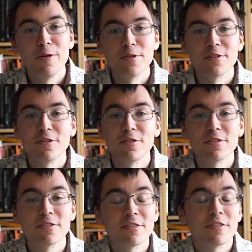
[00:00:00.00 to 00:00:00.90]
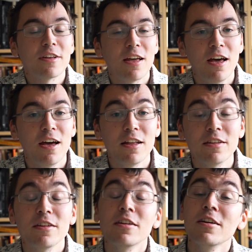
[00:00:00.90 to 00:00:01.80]
episodes. And
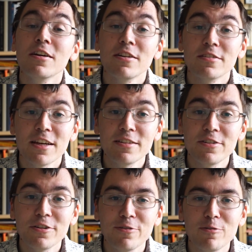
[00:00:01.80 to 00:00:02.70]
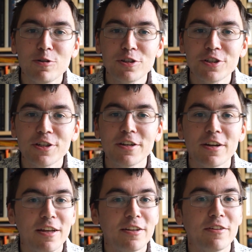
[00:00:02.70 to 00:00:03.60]
thanks a lot for watching
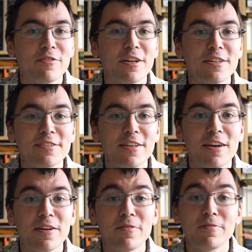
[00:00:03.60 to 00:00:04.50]
and have a nice day.